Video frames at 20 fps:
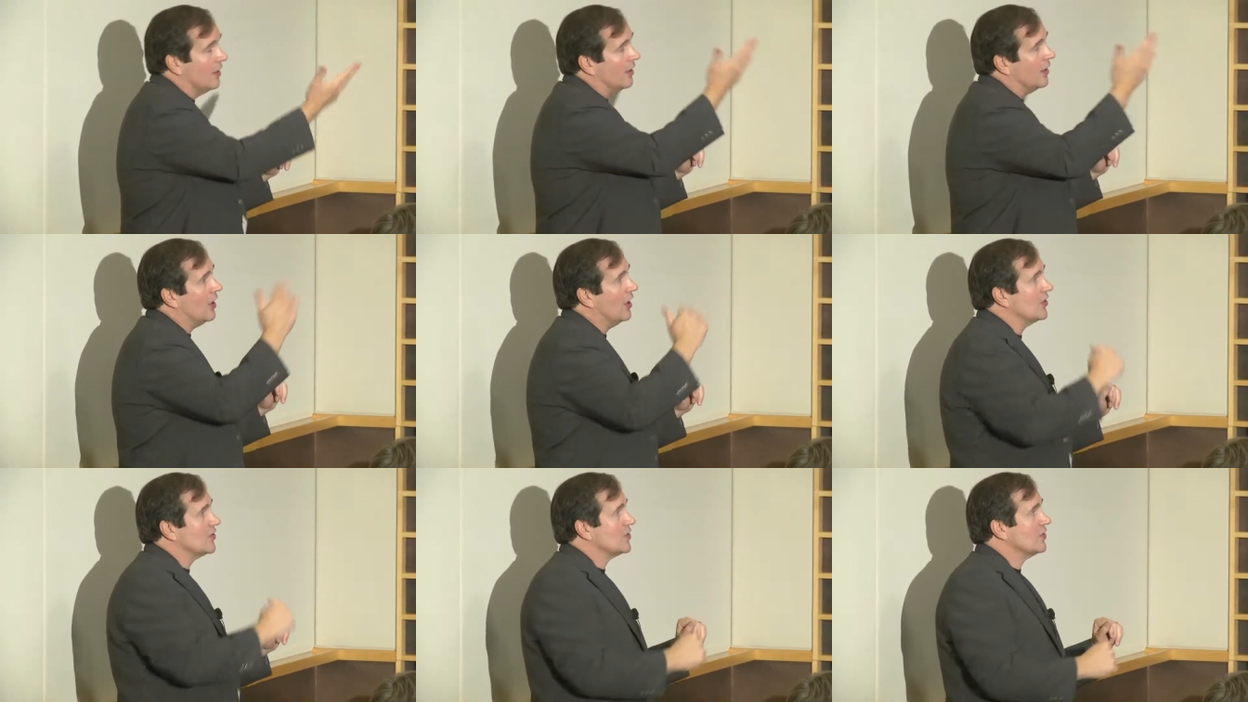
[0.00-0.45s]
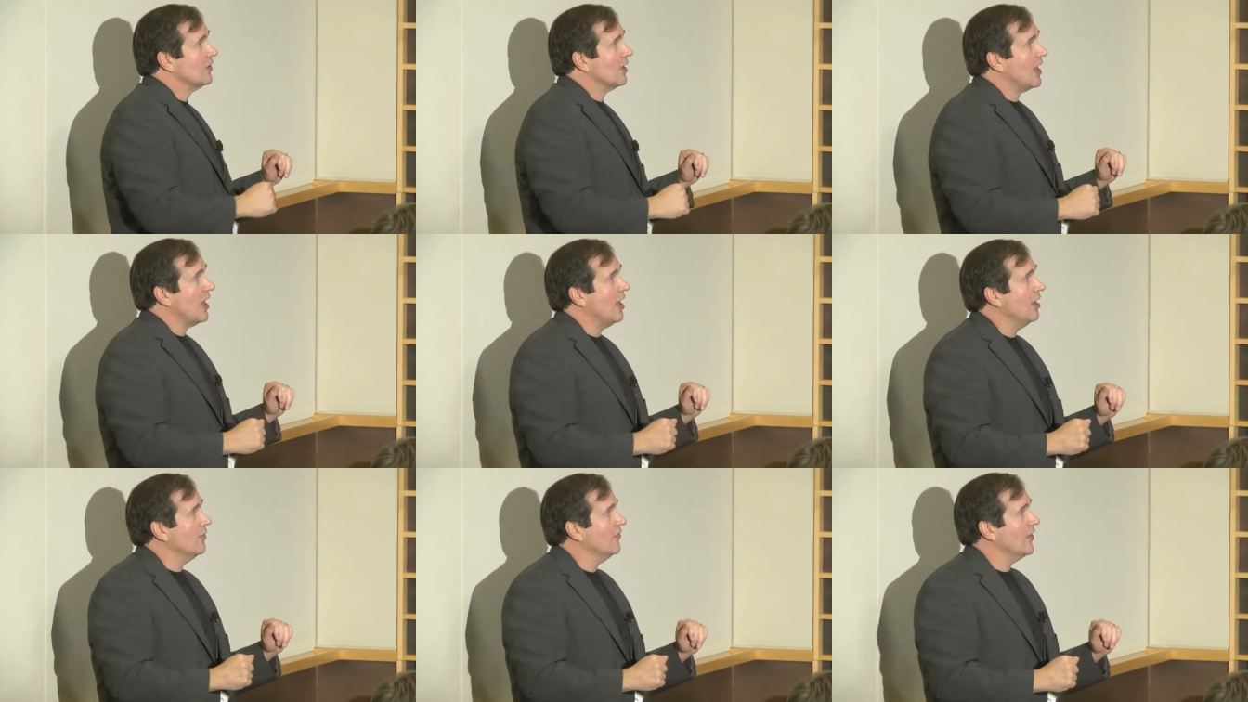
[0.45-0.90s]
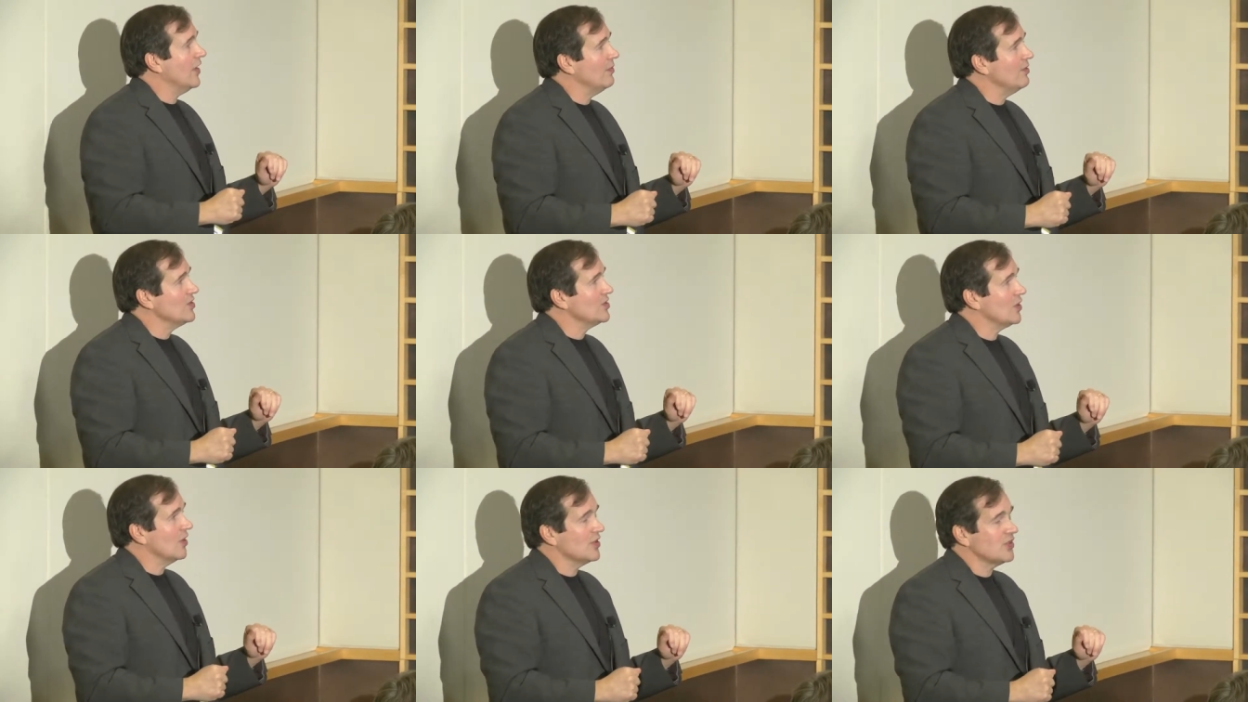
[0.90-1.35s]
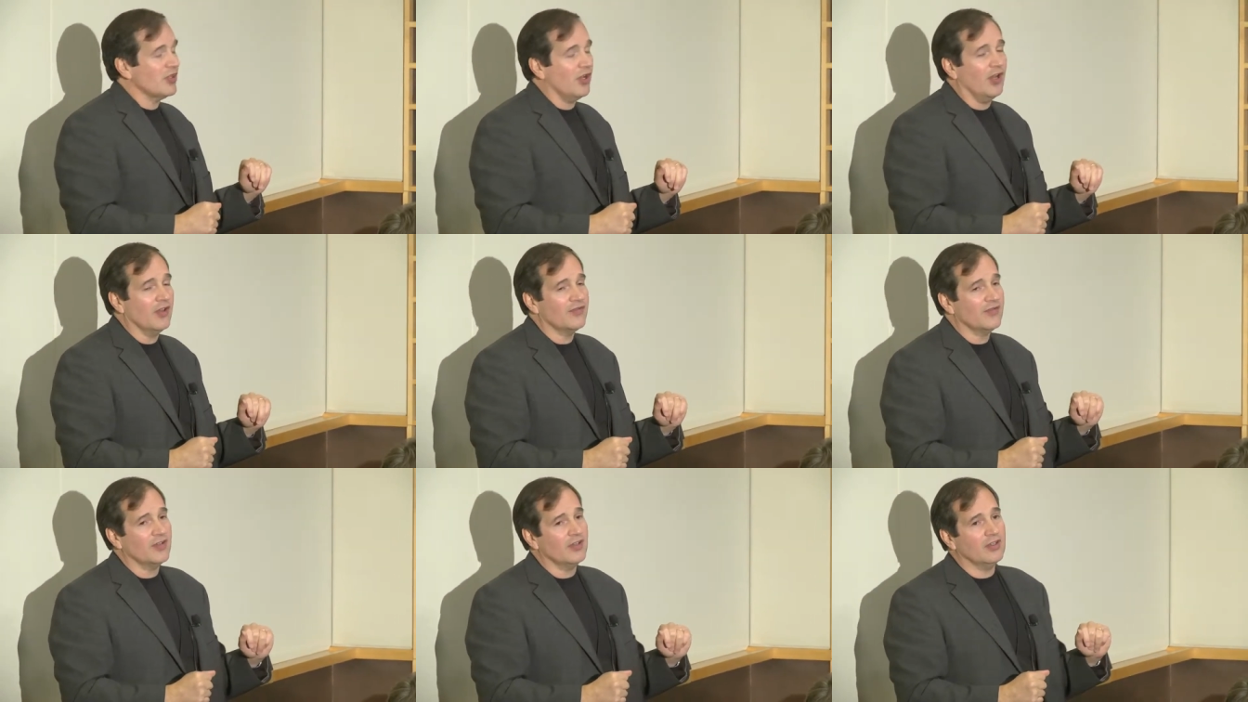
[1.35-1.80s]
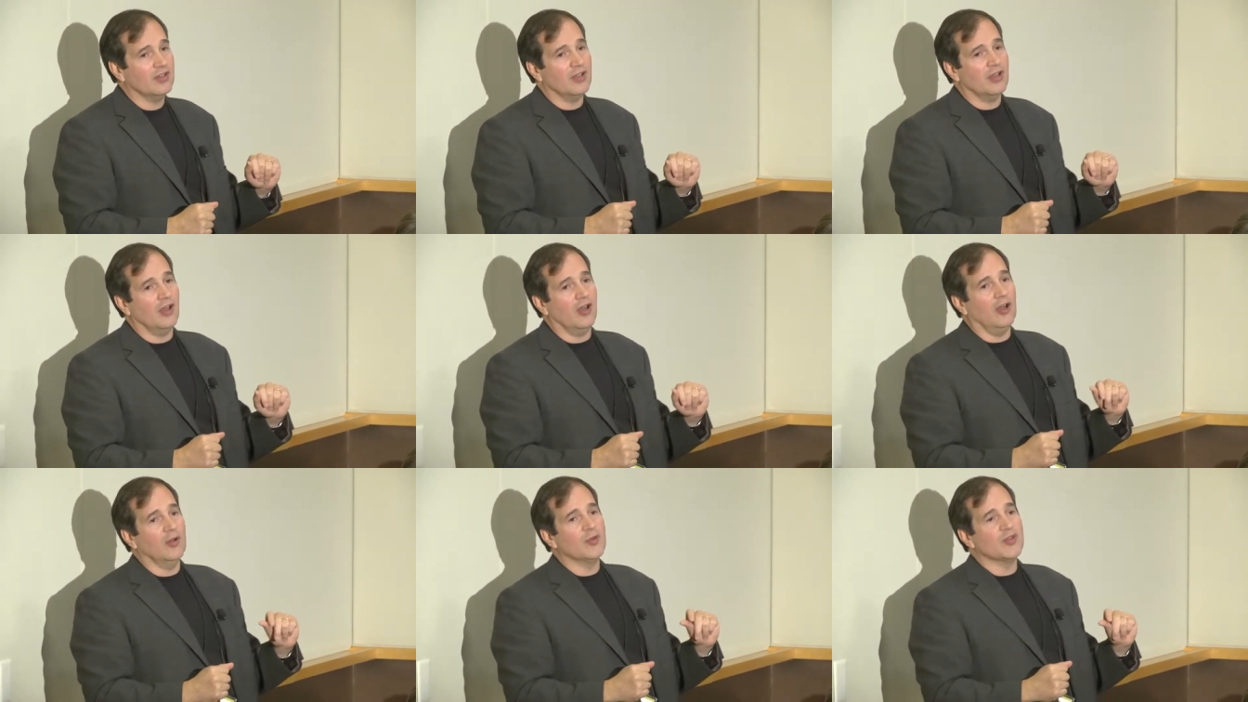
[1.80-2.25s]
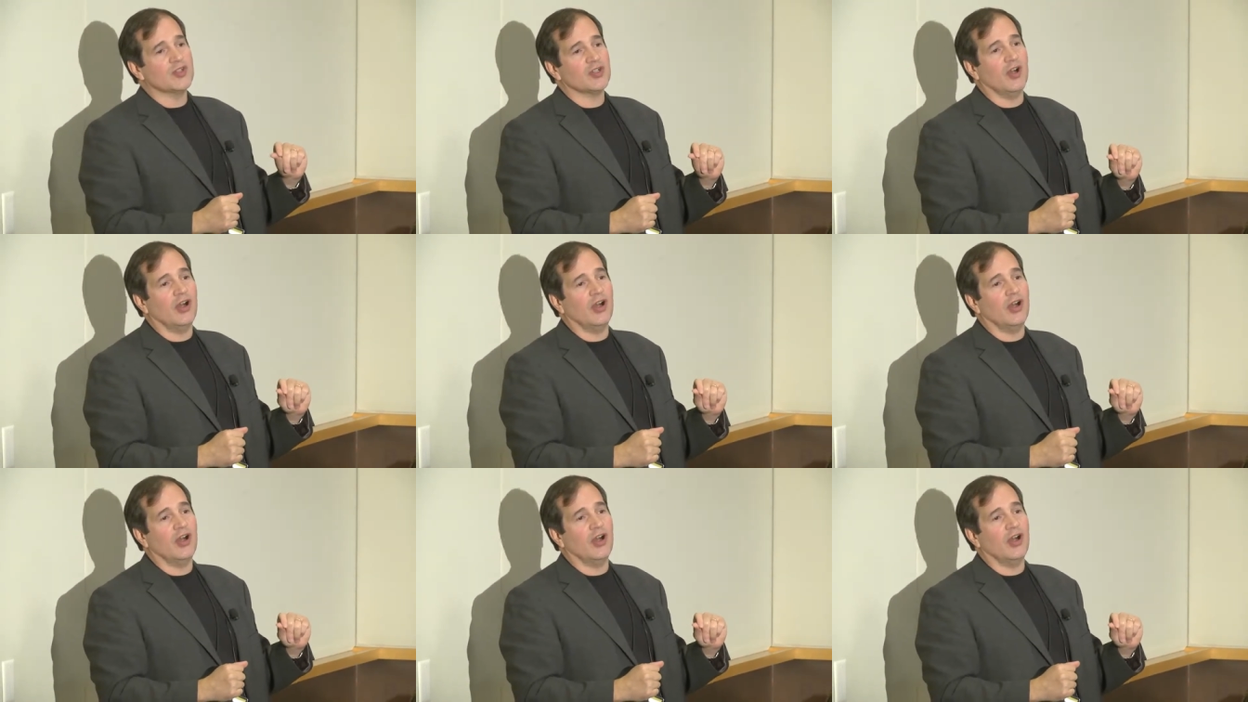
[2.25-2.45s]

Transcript: Also, column family stores almost